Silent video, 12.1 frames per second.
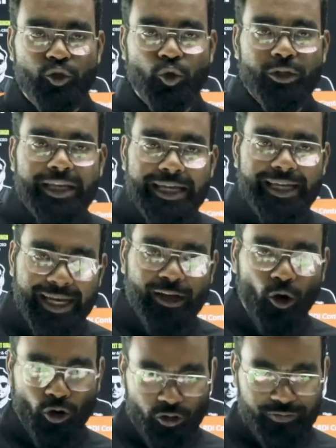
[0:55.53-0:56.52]
So
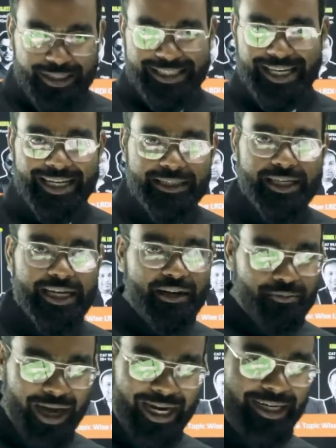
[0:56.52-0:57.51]
thinking all of these things
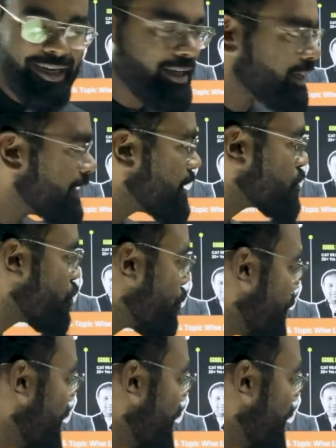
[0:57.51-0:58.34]
in mind, so